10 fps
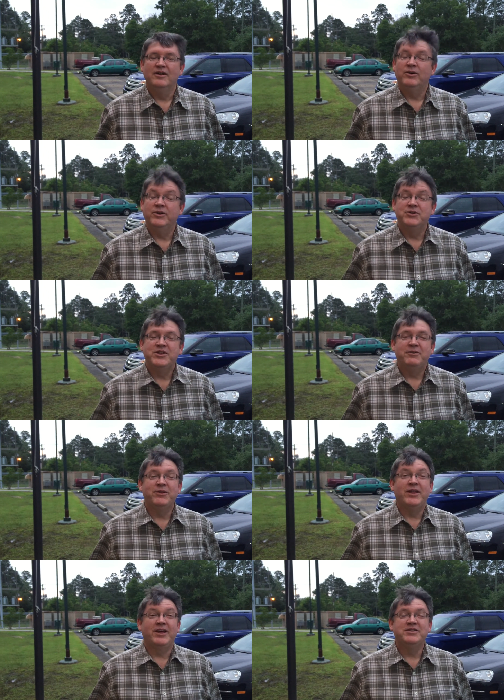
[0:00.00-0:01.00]
Well, there's several
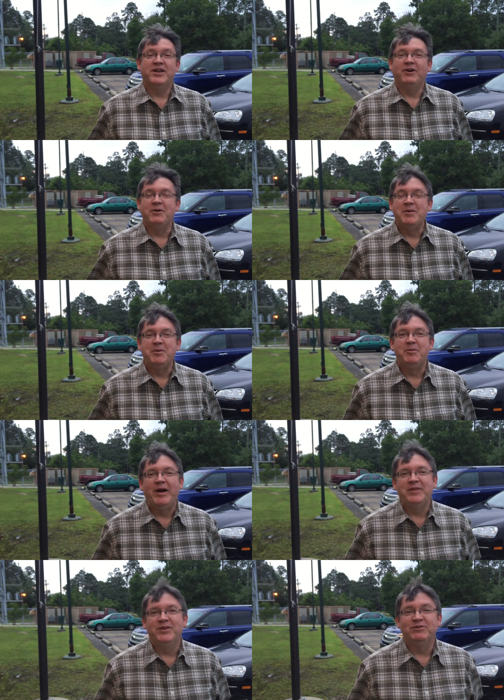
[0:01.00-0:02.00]
things that I remember
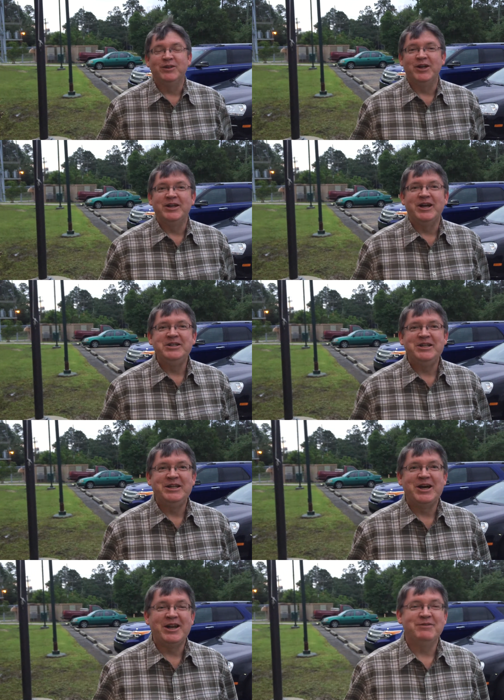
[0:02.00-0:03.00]
about the flood of
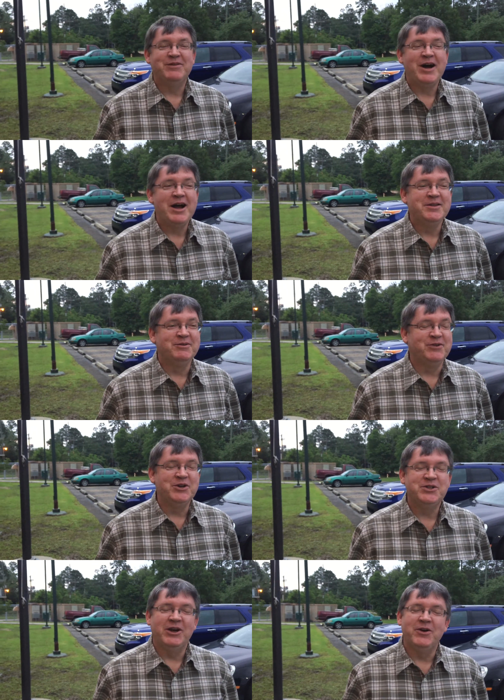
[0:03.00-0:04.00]
1995. The
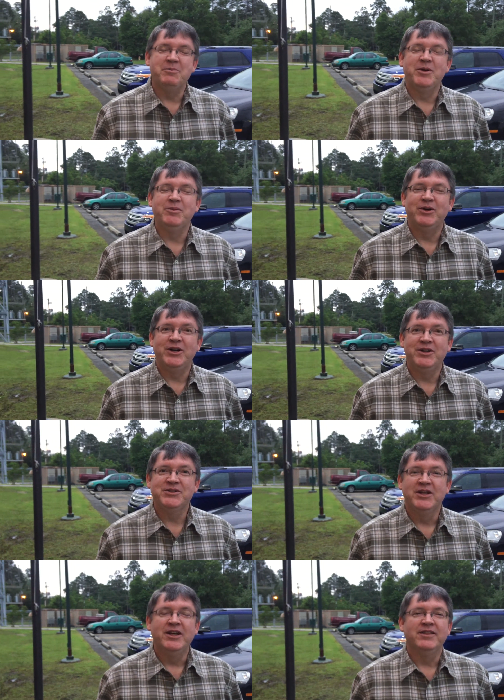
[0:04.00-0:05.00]
first that I remember
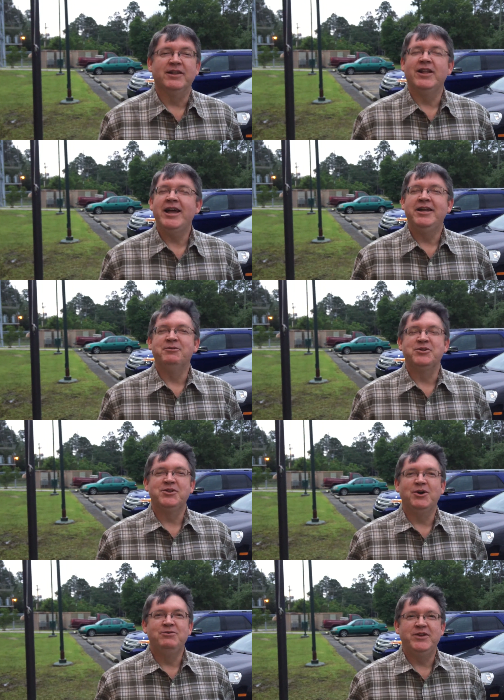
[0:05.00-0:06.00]
is the lightning was
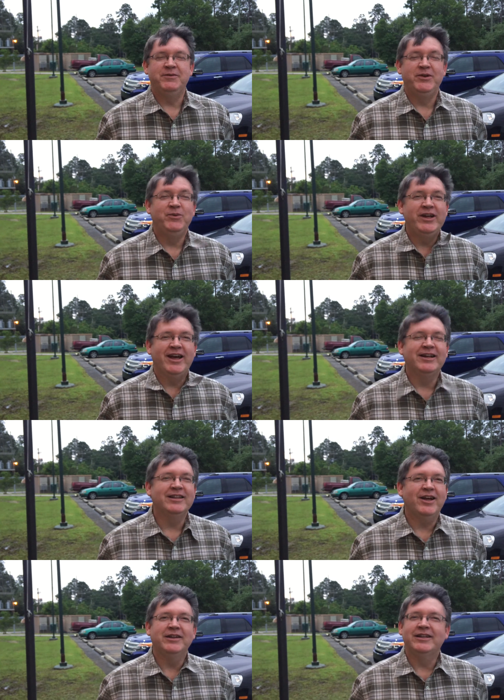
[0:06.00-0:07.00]
so vivid. We had
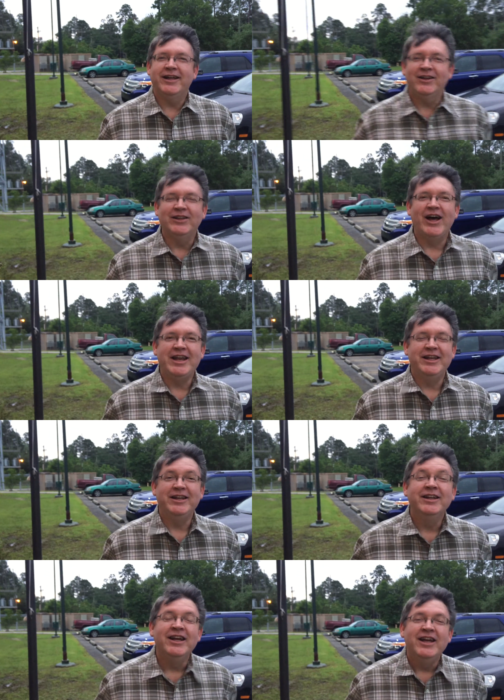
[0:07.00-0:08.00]
cloud-to-cloud
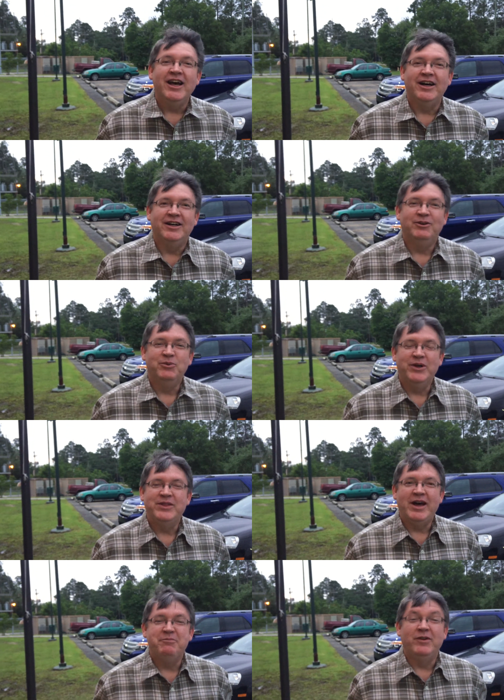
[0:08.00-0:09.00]
lightning with
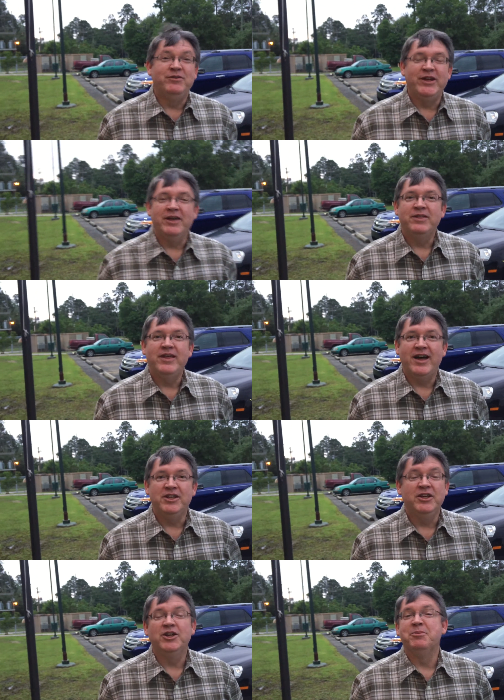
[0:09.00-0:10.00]
that event
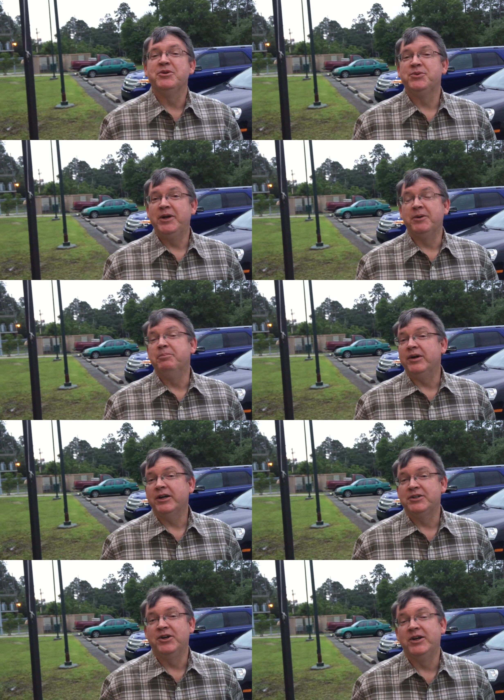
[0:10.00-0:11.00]
that you could almost read a
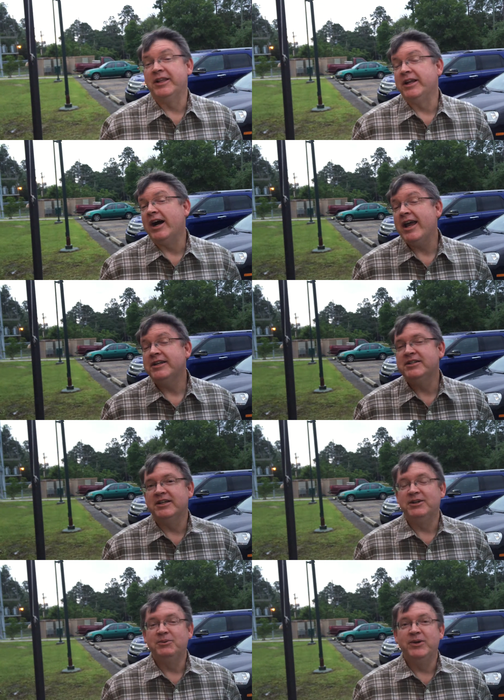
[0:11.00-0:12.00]
book during the night
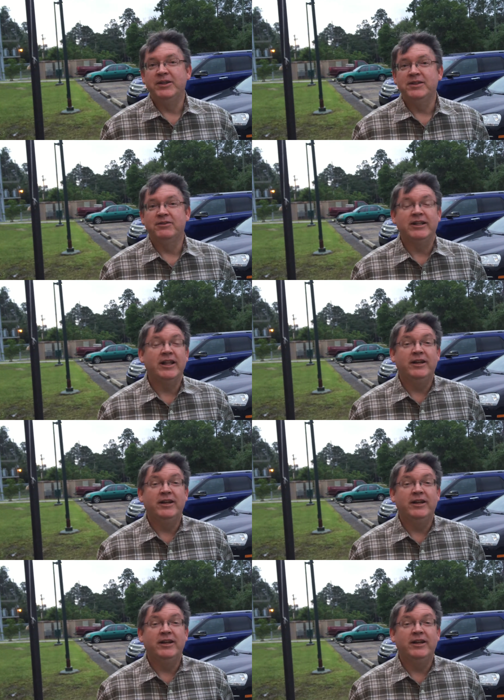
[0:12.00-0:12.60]
with the